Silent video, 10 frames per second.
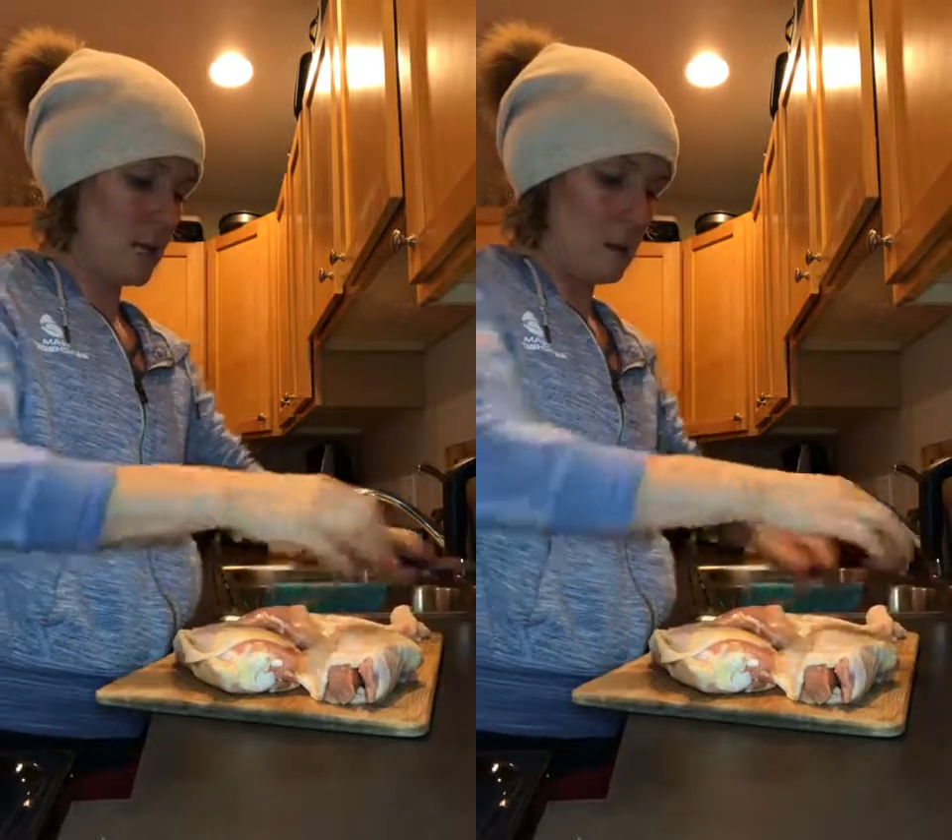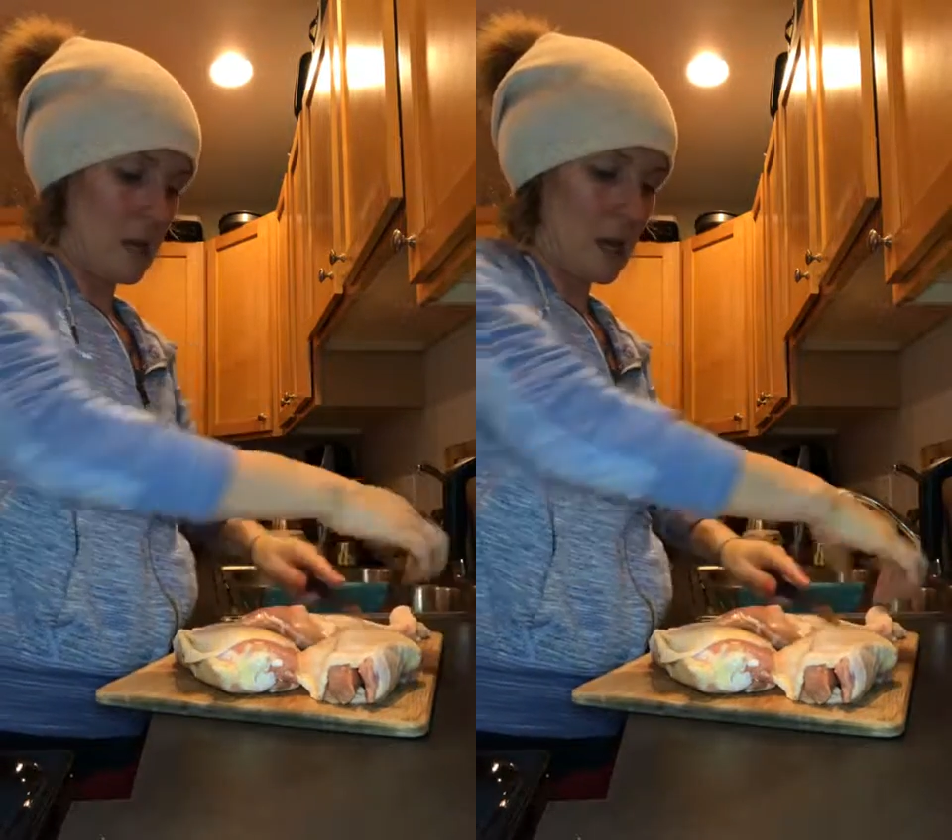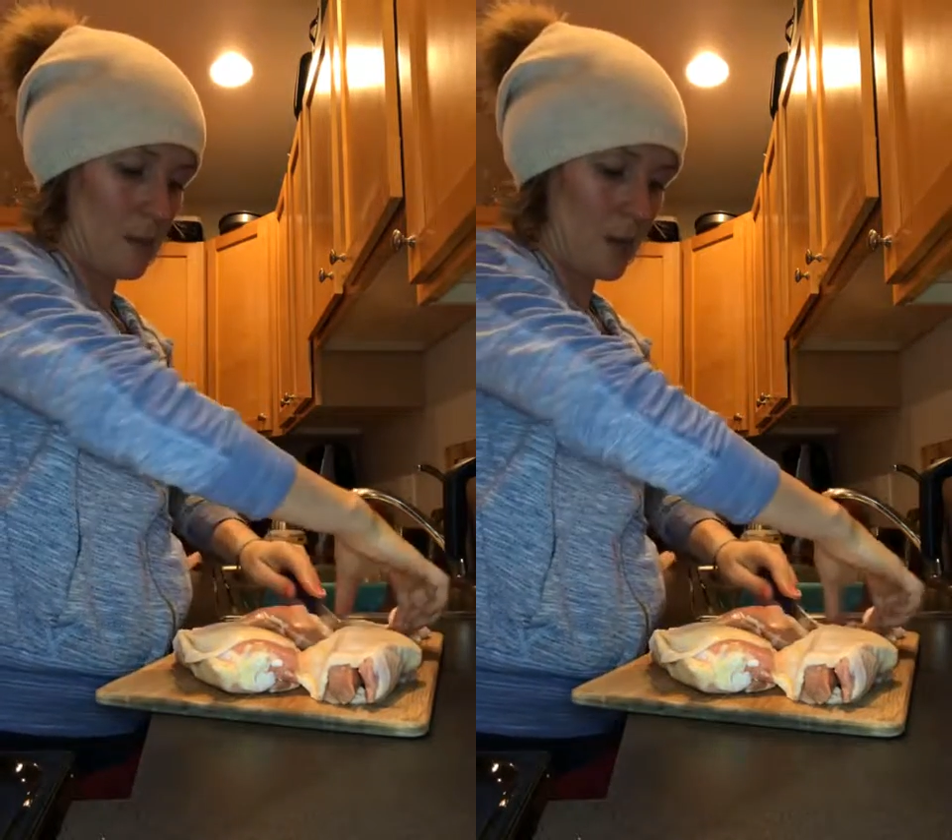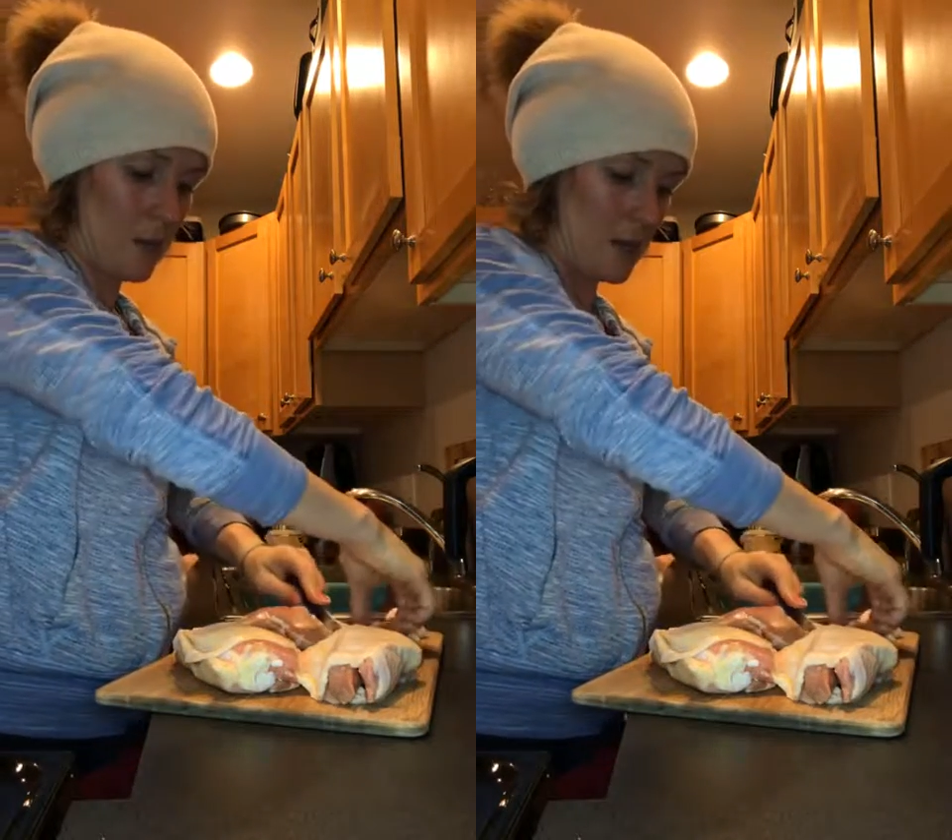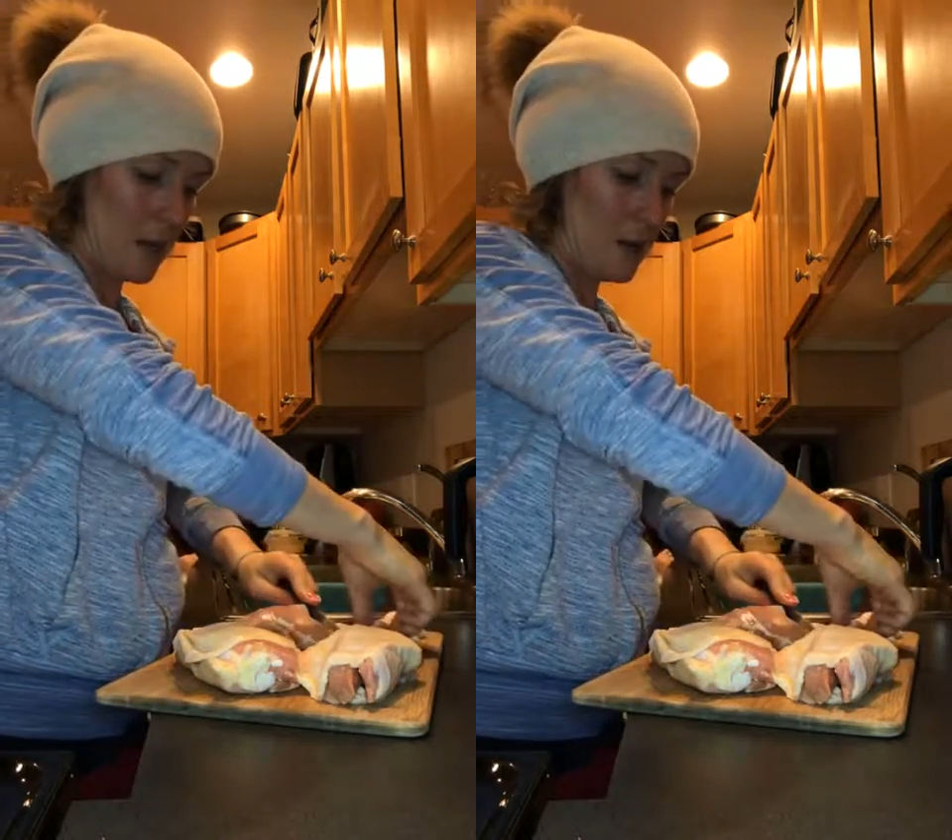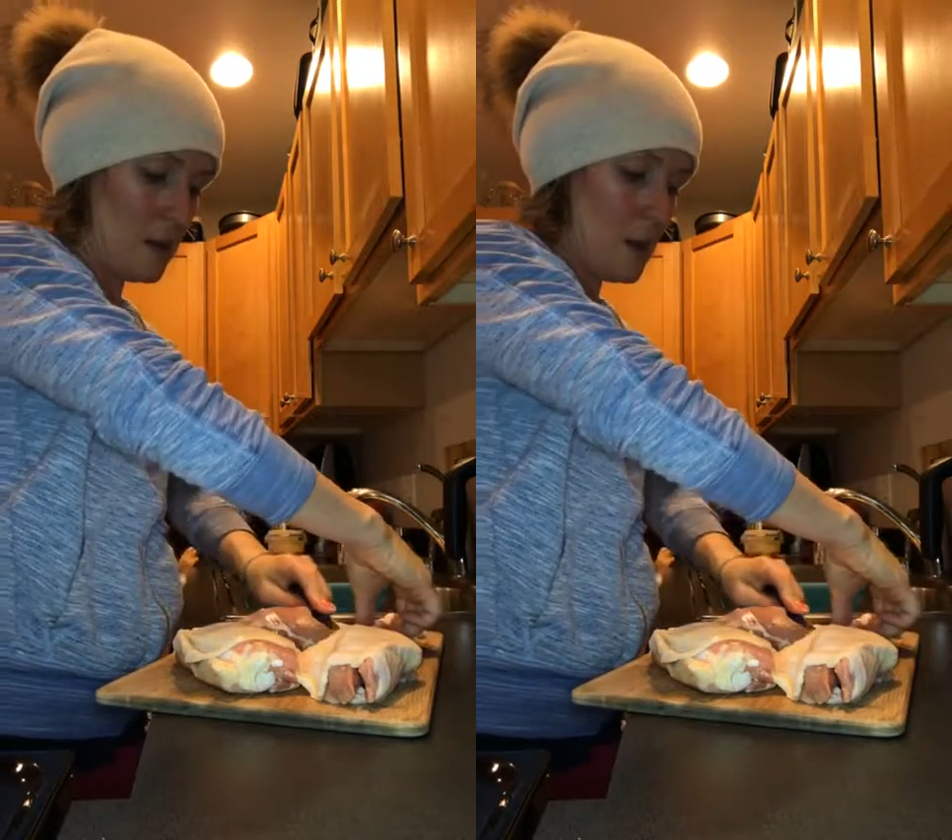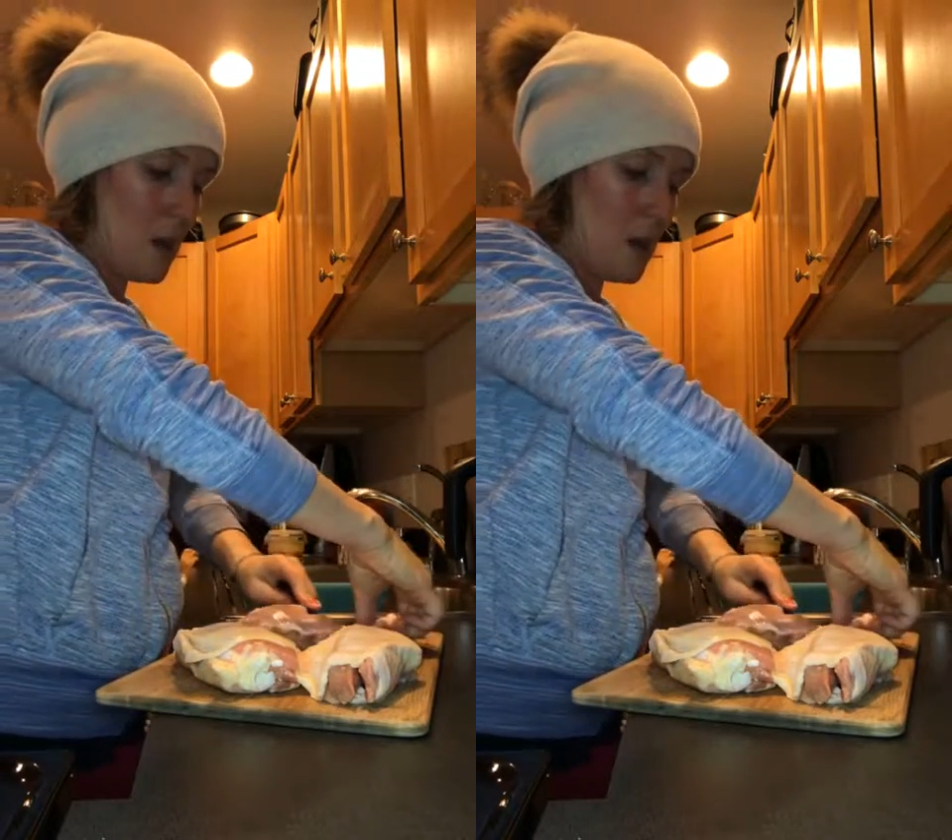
in my humble opinion.